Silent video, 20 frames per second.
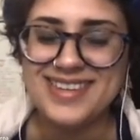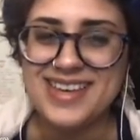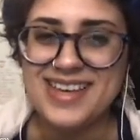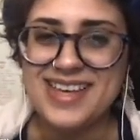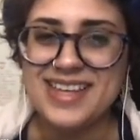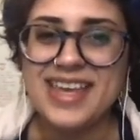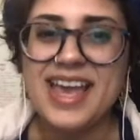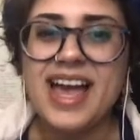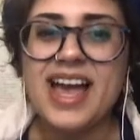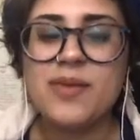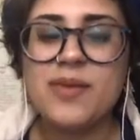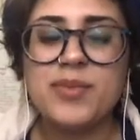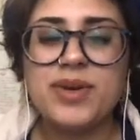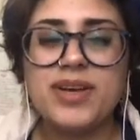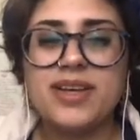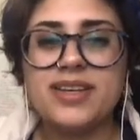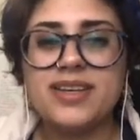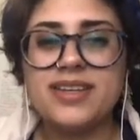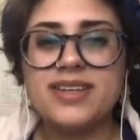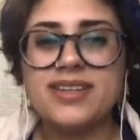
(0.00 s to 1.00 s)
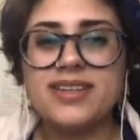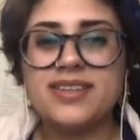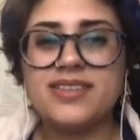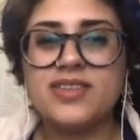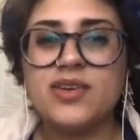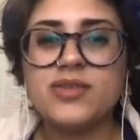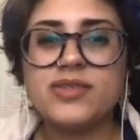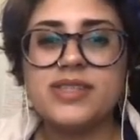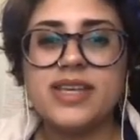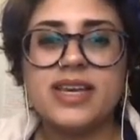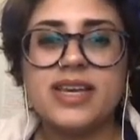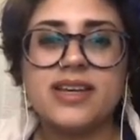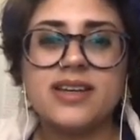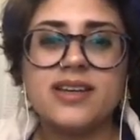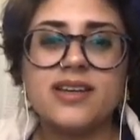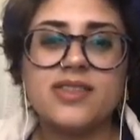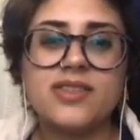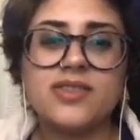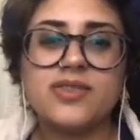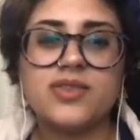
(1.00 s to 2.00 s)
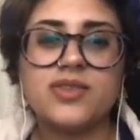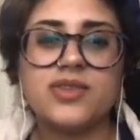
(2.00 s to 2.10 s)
Yeah, but those like the